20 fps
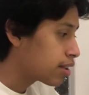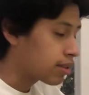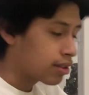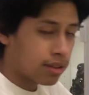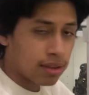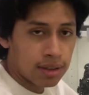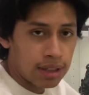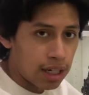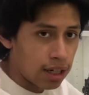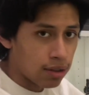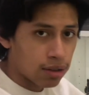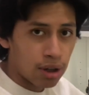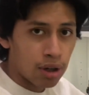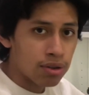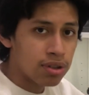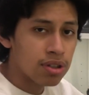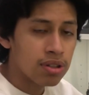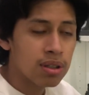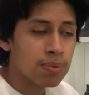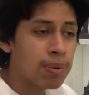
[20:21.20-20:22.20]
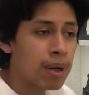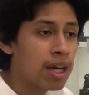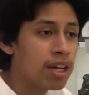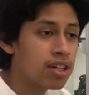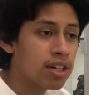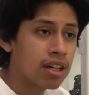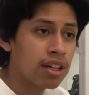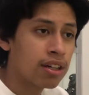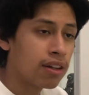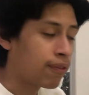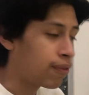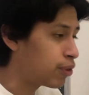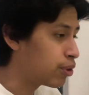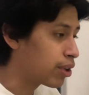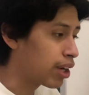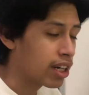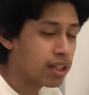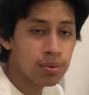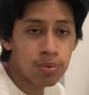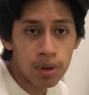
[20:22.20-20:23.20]
that'll go to his page, and if you
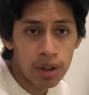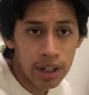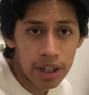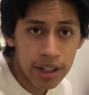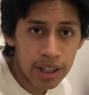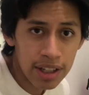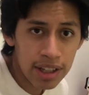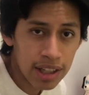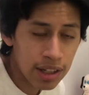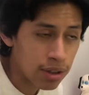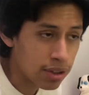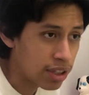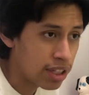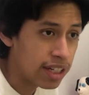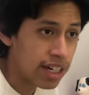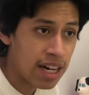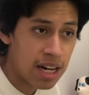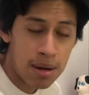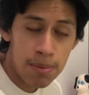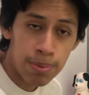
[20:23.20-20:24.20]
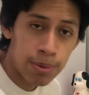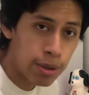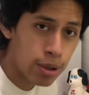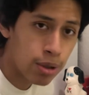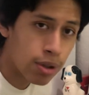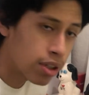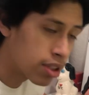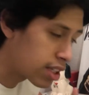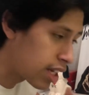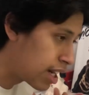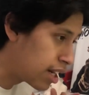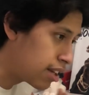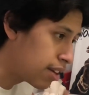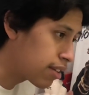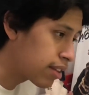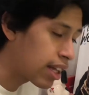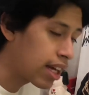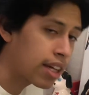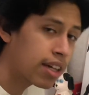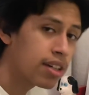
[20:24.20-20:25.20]
guys want anything or need any pre-orders, any of
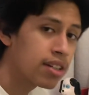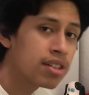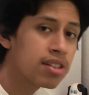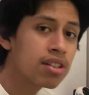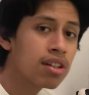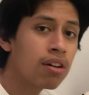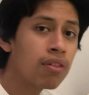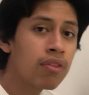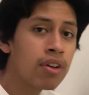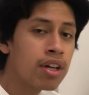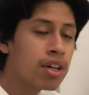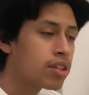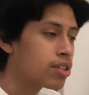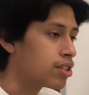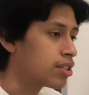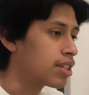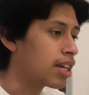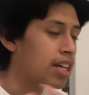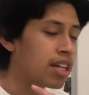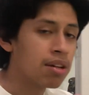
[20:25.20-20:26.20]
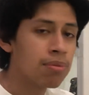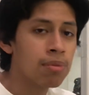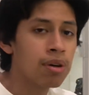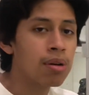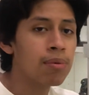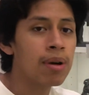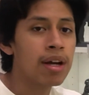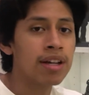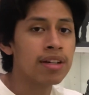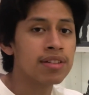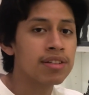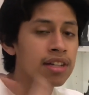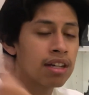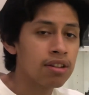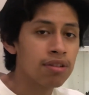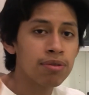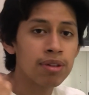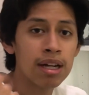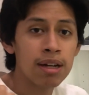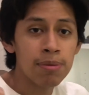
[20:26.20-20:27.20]
that good stuff, just hit him up and tell
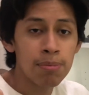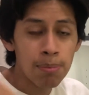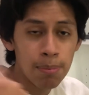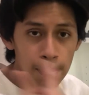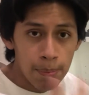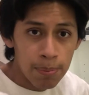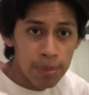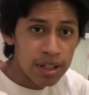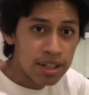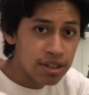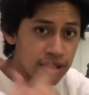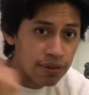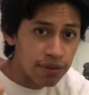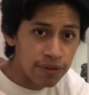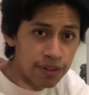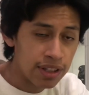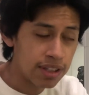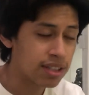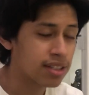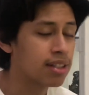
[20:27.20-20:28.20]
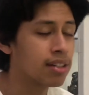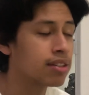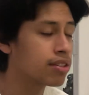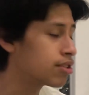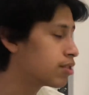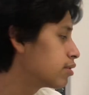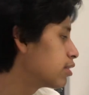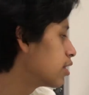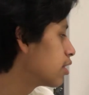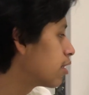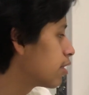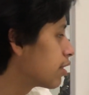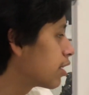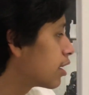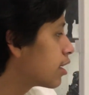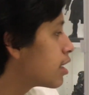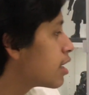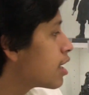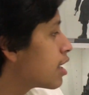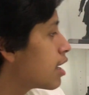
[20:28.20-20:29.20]
him that Mr. Feet sent you and all that.
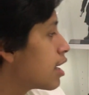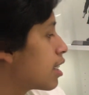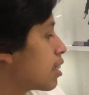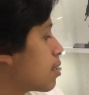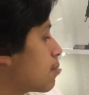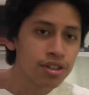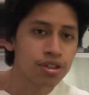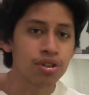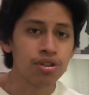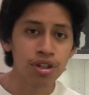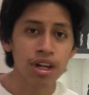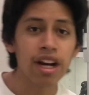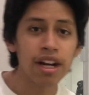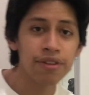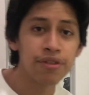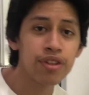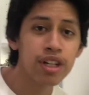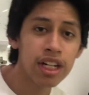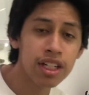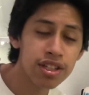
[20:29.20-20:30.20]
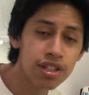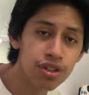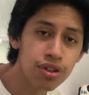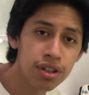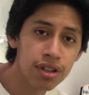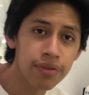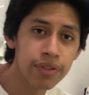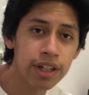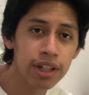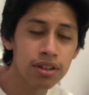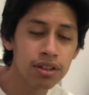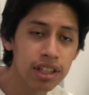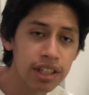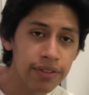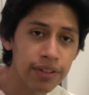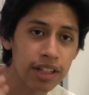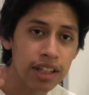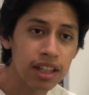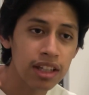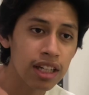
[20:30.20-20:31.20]
So yeah, if you guys enjoyed the video, leave a
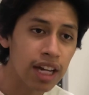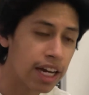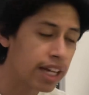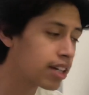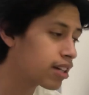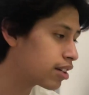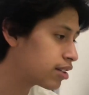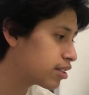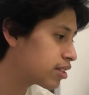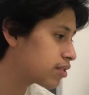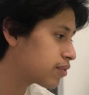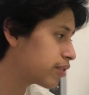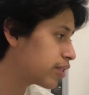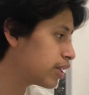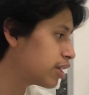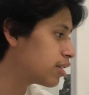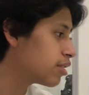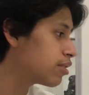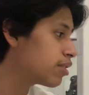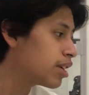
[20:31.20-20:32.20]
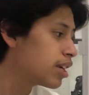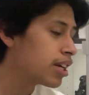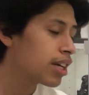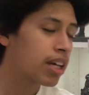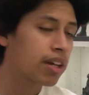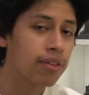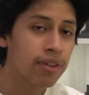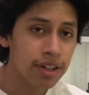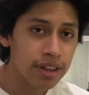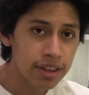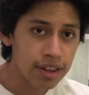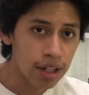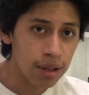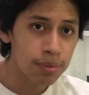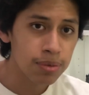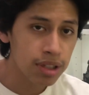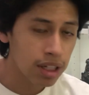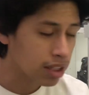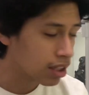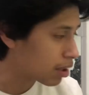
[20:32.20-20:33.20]
like on this video, give it a thumbs
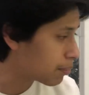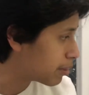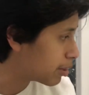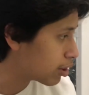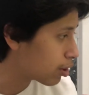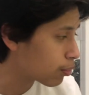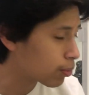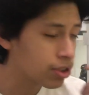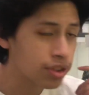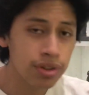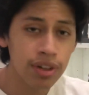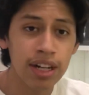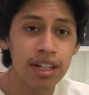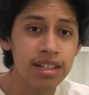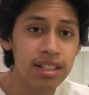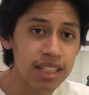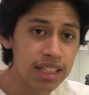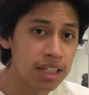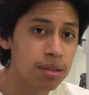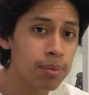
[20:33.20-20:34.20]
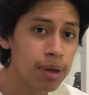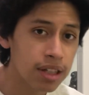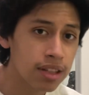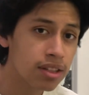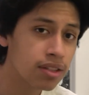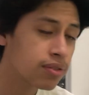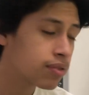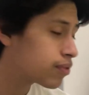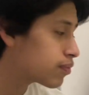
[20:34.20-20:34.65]
up. Let me know what you guys think about this